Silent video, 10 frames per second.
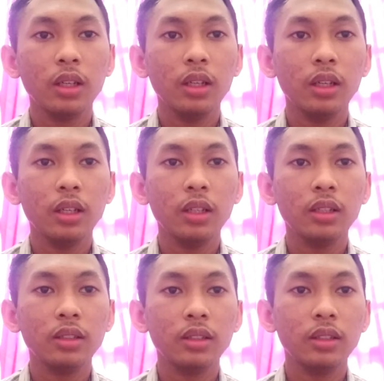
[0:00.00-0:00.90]

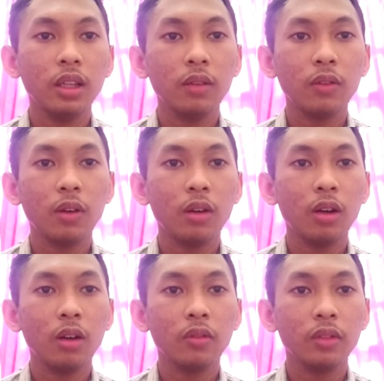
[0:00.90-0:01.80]
is therefore
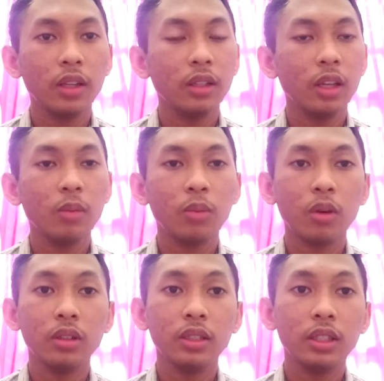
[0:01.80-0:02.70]
of great
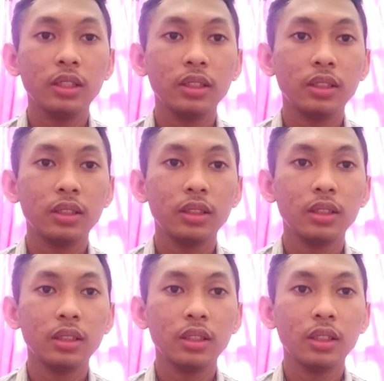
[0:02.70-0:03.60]
importance
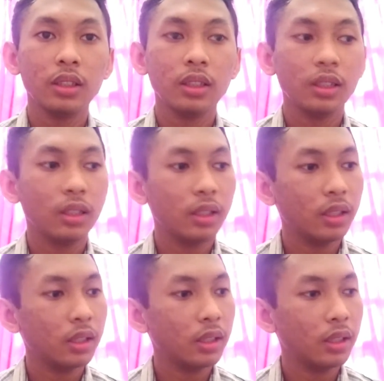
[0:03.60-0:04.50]

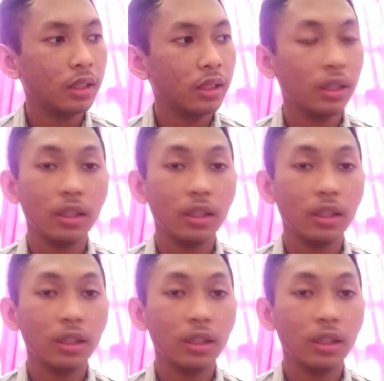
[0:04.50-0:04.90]
uh,